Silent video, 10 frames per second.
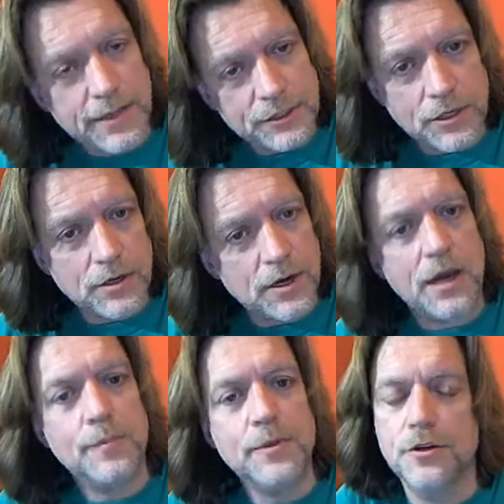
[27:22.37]
that's all
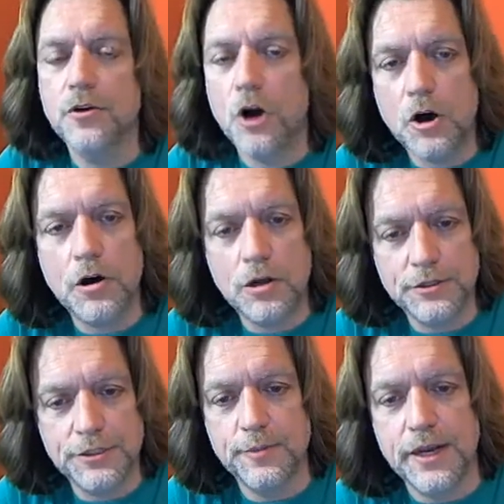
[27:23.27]
common through all
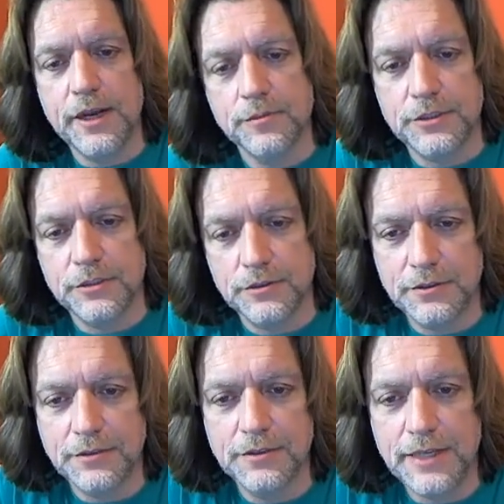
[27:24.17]
tube amps.
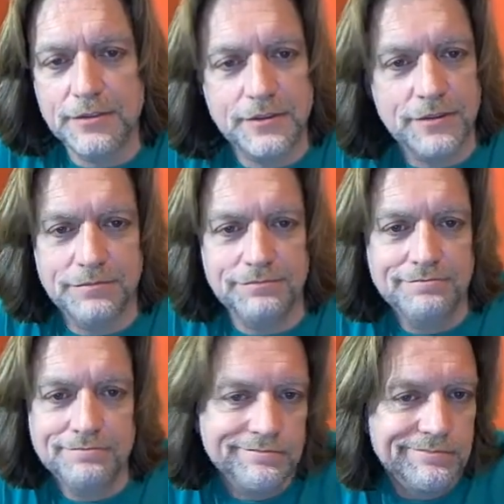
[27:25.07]
Uh, that's,
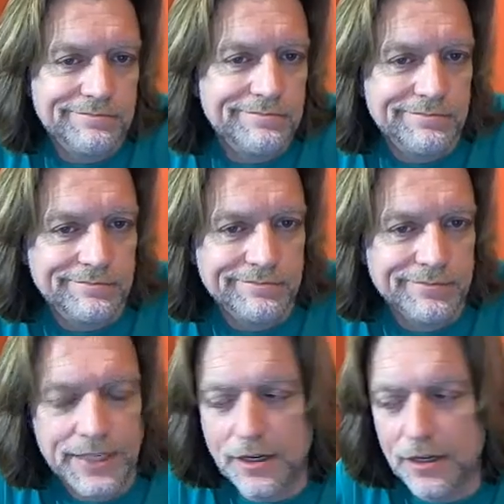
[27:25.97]

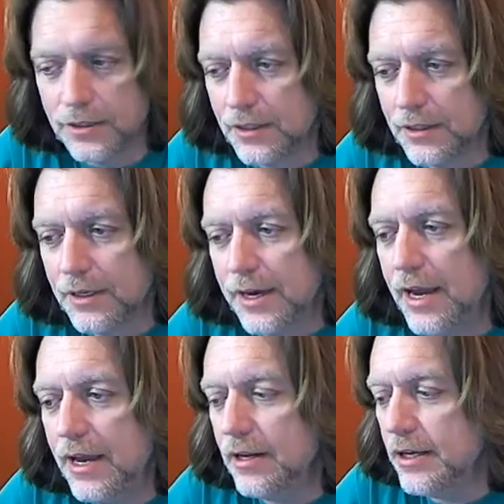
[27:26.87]
you know,
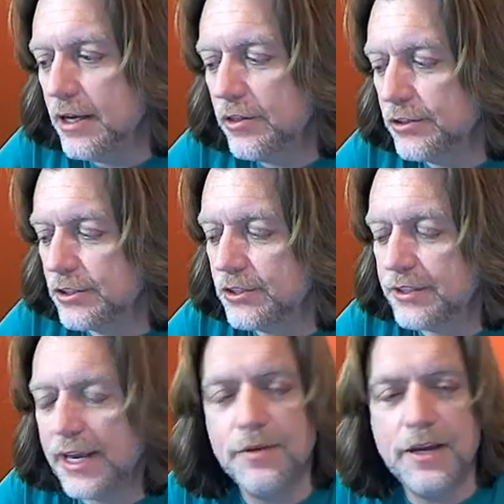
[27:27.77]
and, you know, there's the
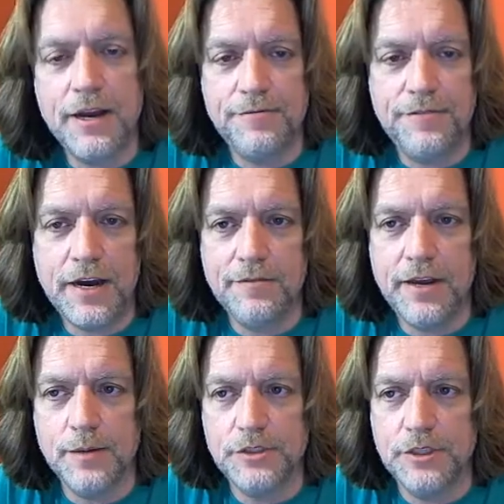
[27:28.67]
same kind of 5
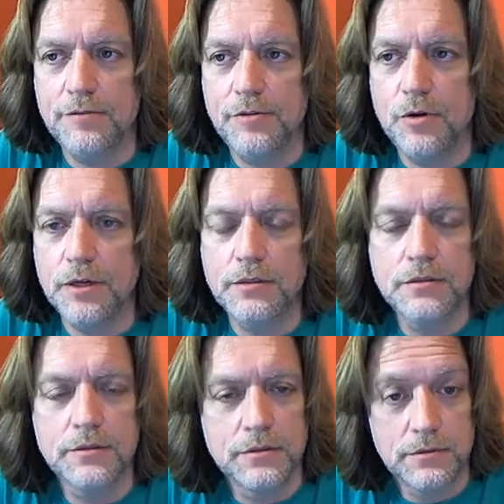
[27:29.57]
amps that
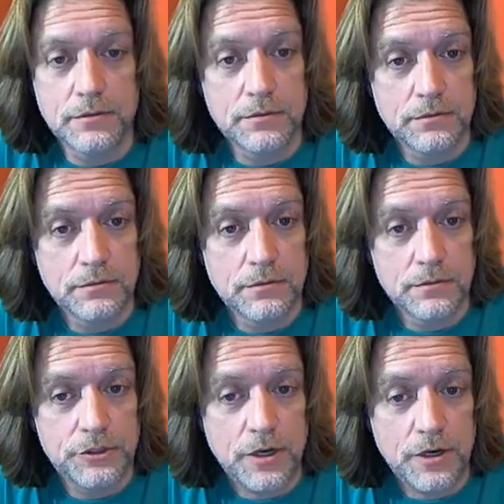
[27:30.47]
everyone
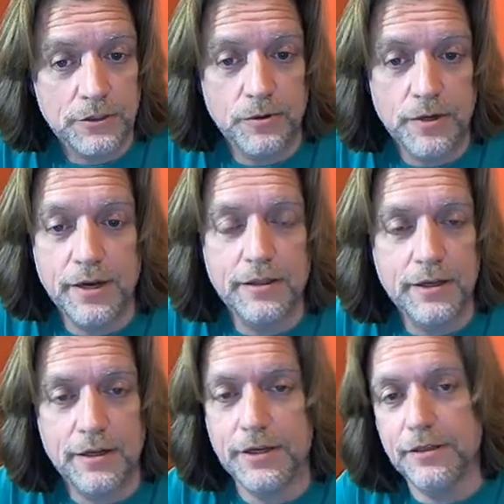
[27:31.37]
starts with. You
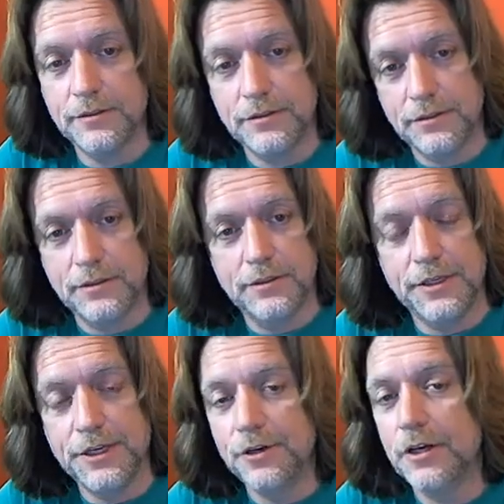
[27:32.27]
know, you,
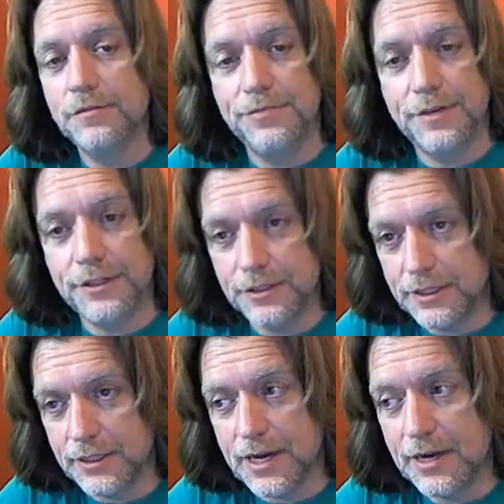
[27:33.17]
you do a Fender
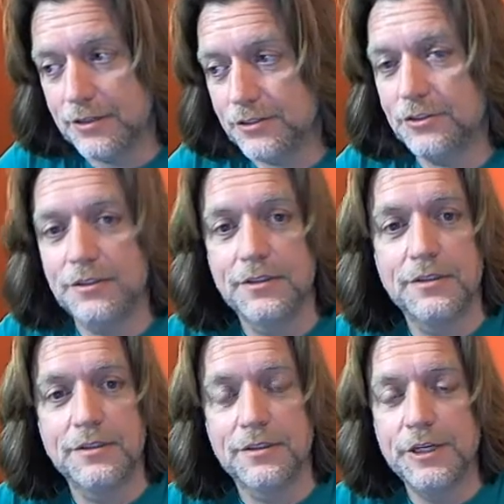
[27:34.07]
Deluxe,
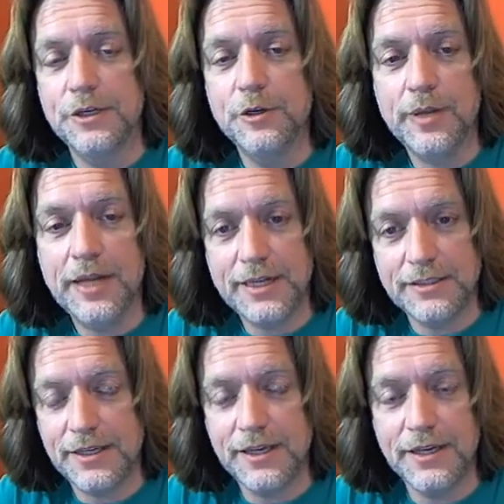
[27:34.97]
you do a
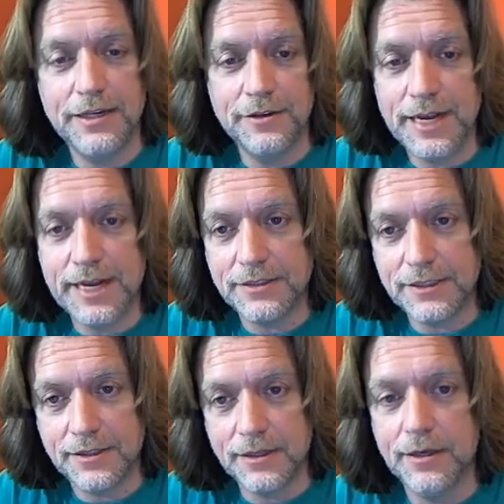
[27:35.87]
Plexi, you do an
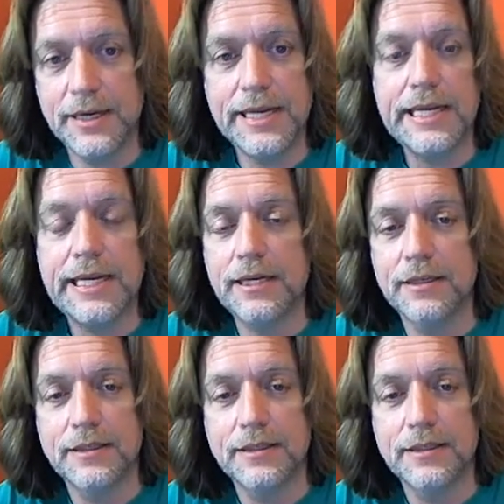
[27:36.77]
AC30,